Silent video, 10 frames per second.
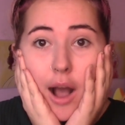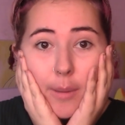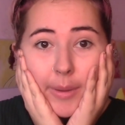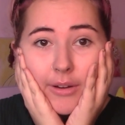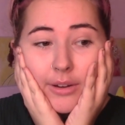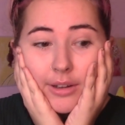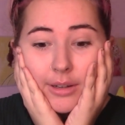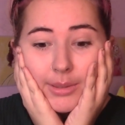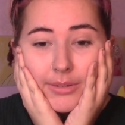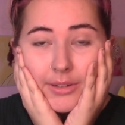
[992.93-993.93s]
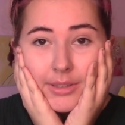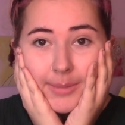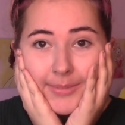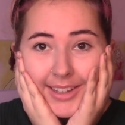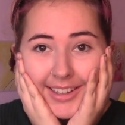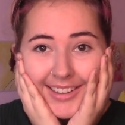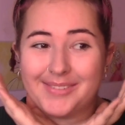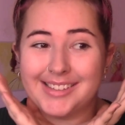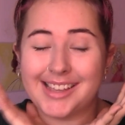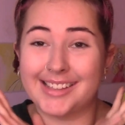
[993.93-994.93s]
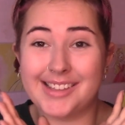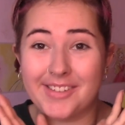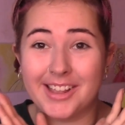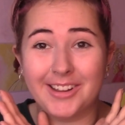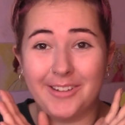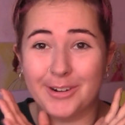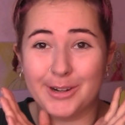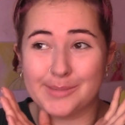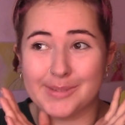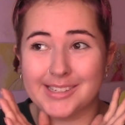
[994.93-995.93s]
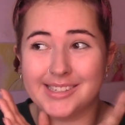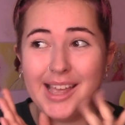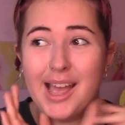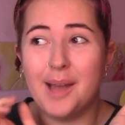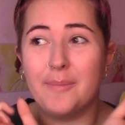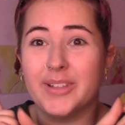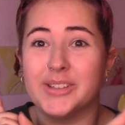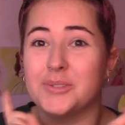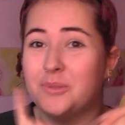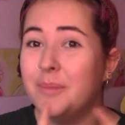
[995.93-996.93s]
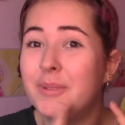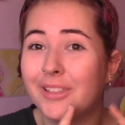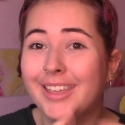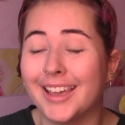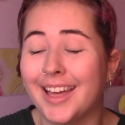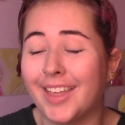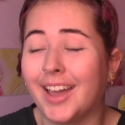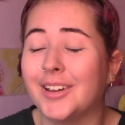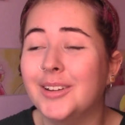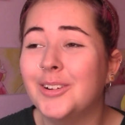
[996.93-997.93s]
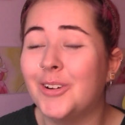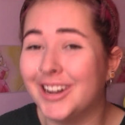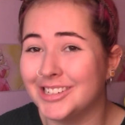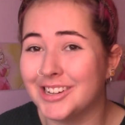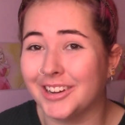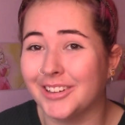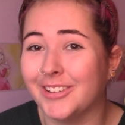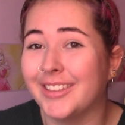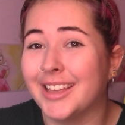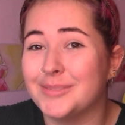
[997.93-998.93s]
Oh my god, I almost forgot something. I was about to say that's everything I got for Christmas, but there's one more thing that I couldn't quite show you, and